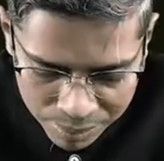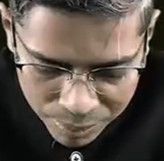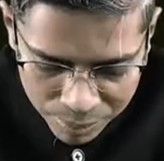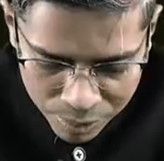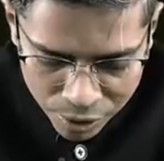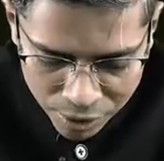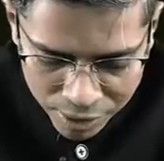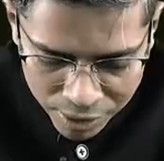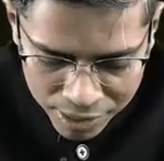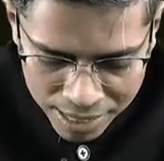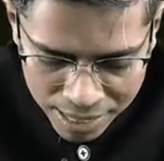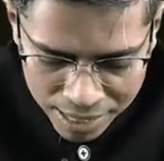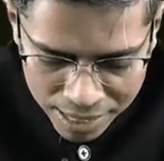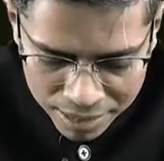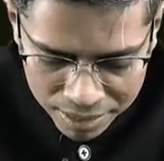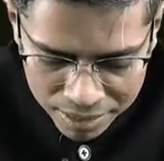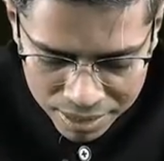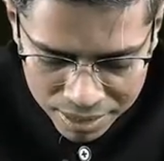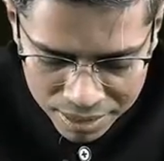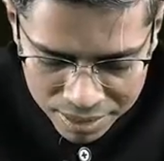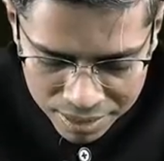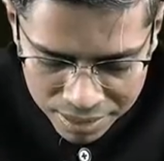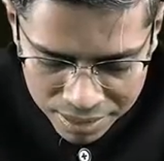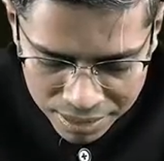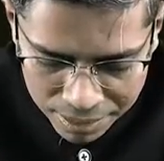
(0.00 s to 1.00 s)
I am drawing
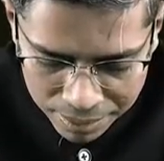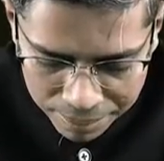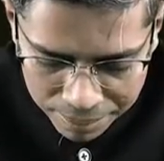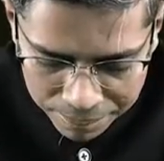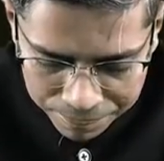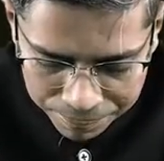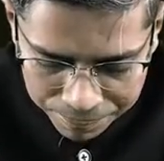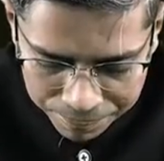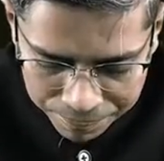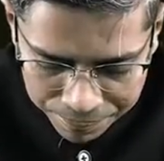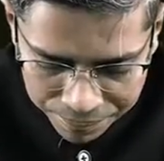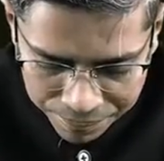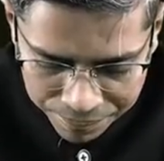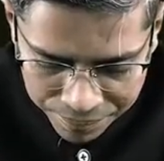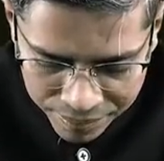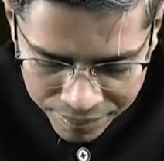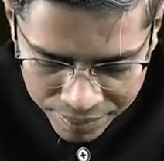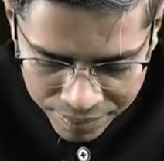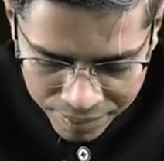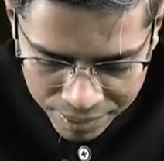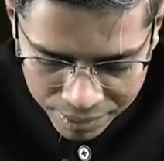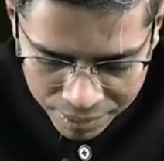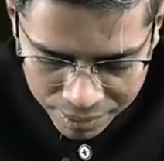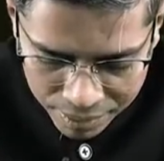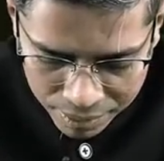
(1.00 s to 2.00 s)
another cell
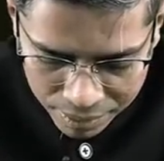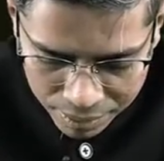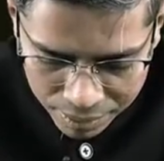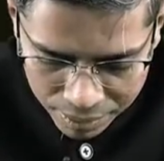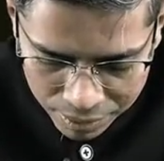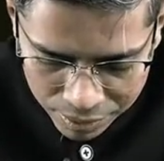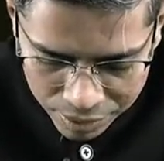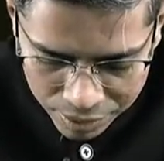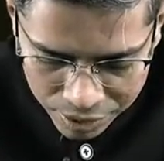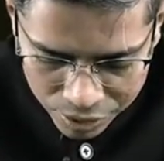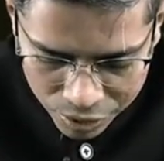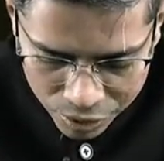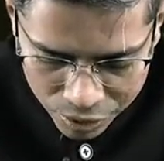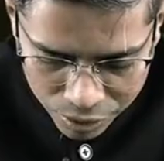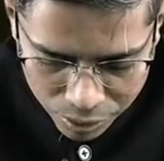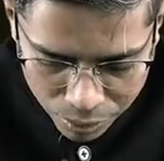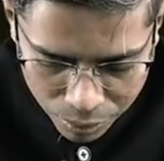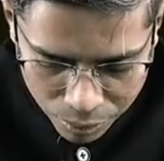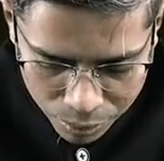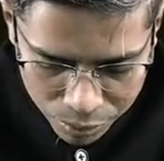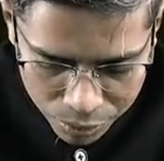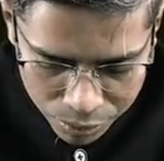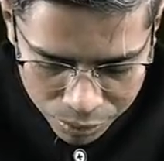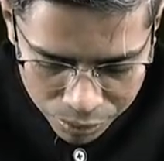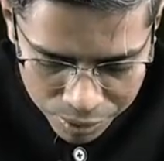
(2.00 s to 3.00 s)
just
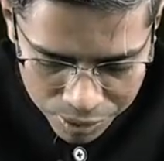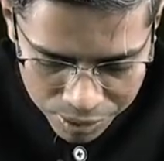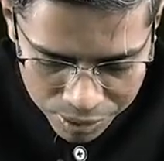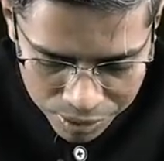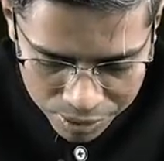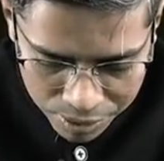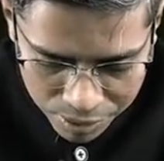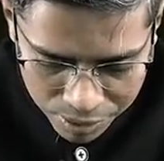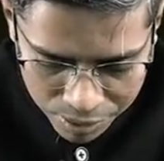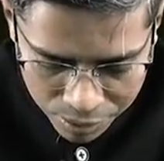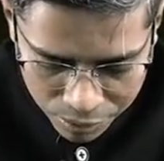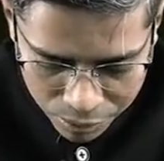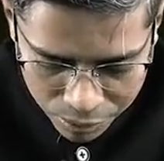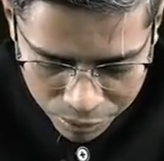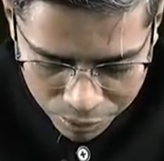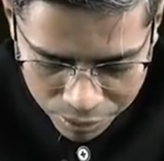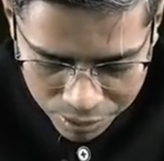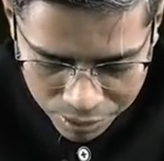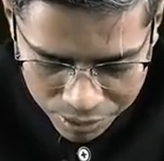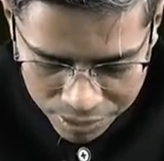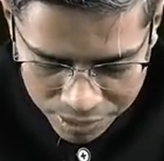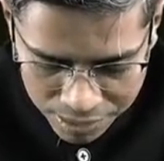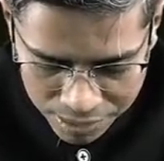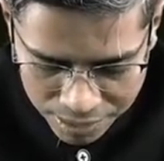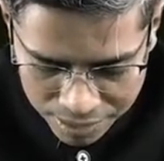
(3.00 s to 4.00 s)
close to this. So
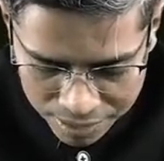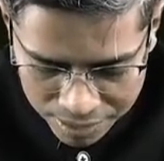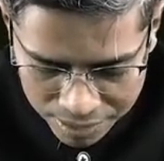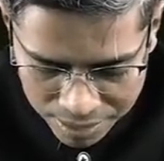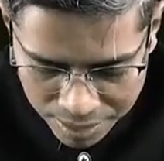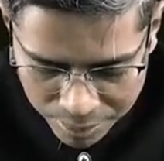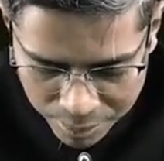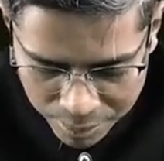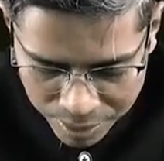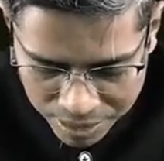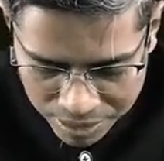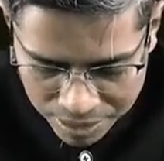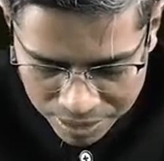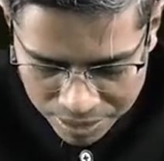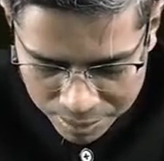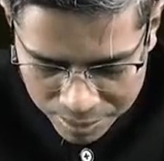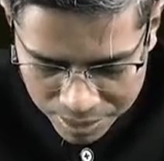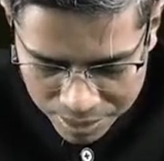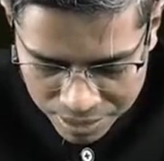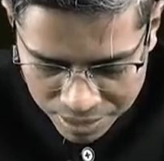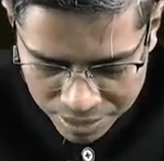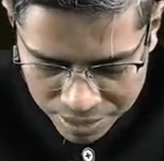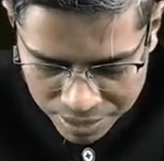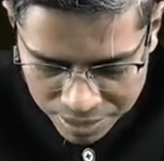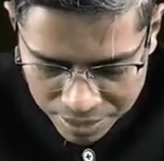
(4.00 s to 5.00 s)
this is another
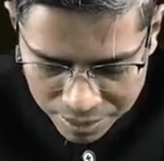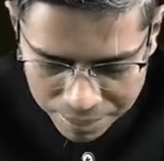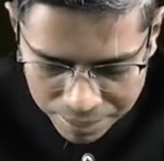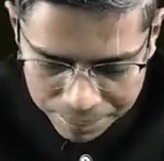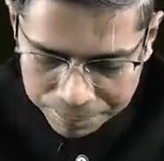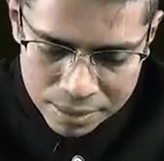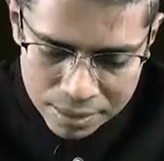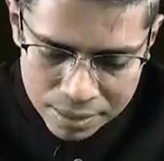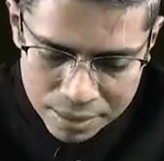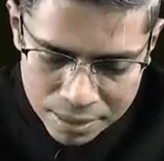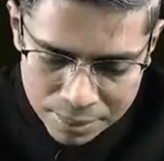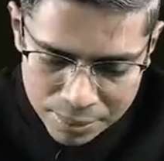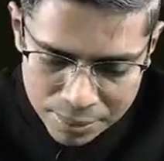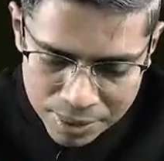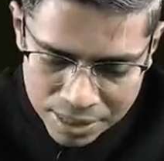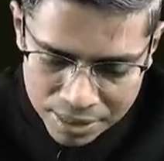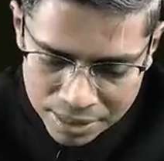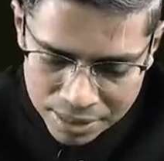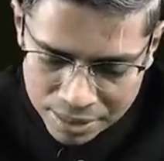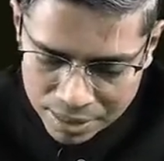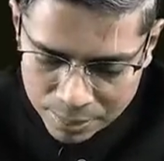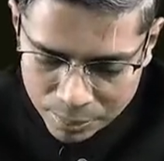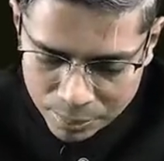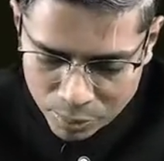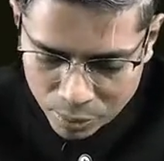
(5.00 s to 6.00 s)
epithelium cell here.
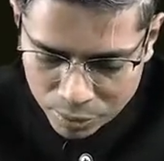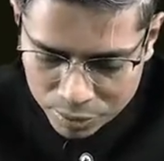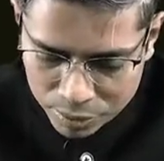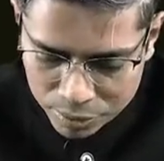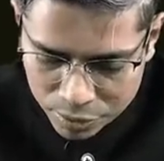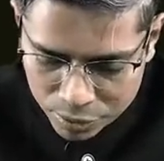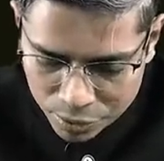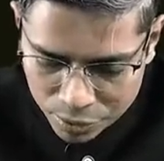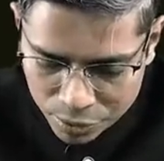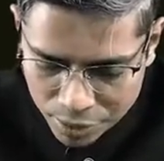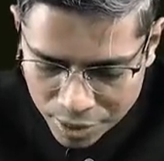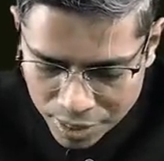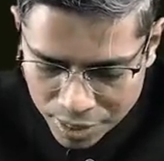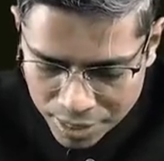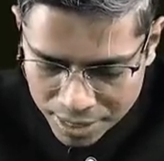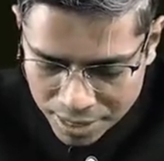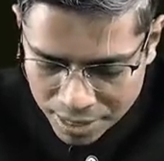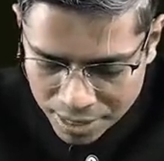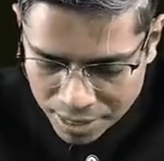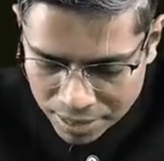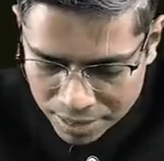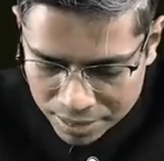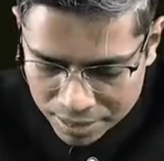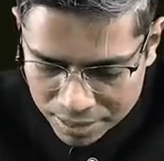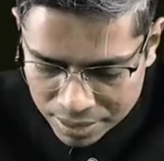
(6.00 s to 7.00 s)
Similarly, I am also
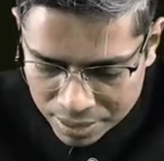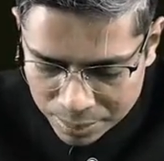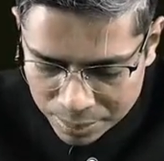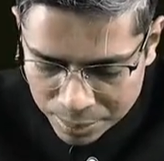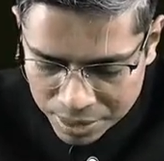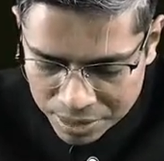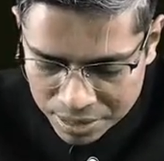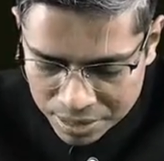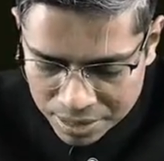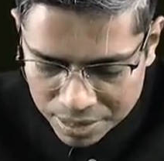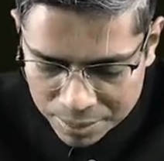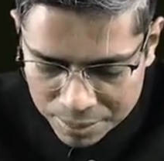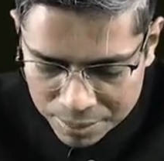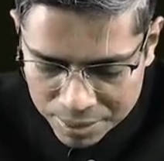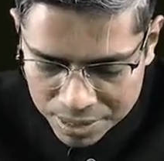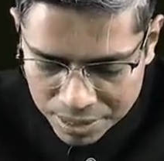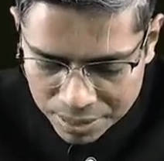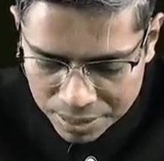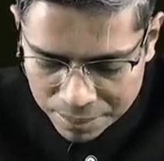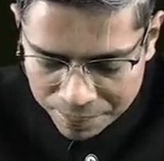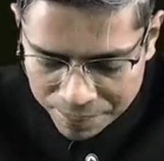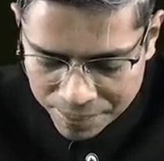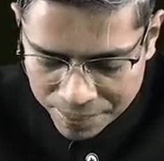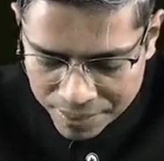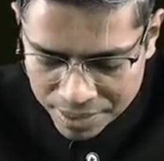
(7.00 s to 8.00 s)
drawing another epithelium
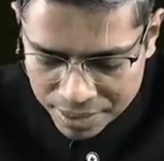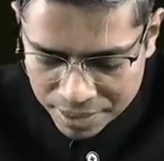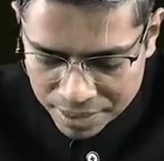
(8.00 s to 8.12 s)
cell